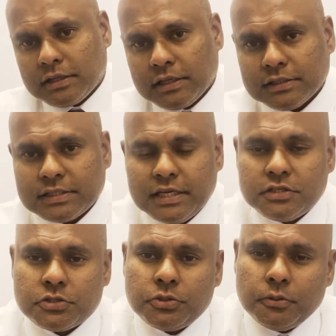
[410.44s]

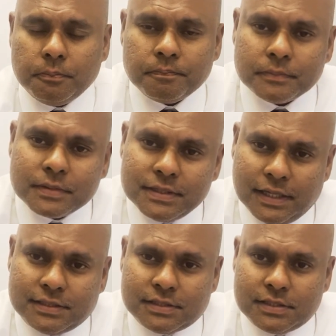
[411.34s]
Stage 2,
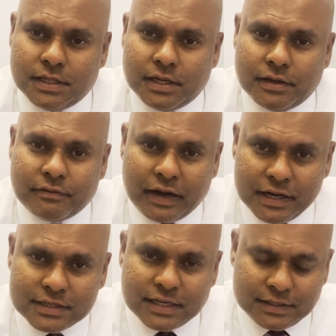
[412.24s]
that's
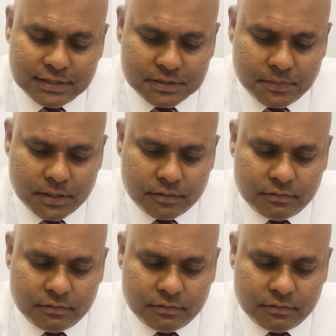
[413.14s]
readiness assessment.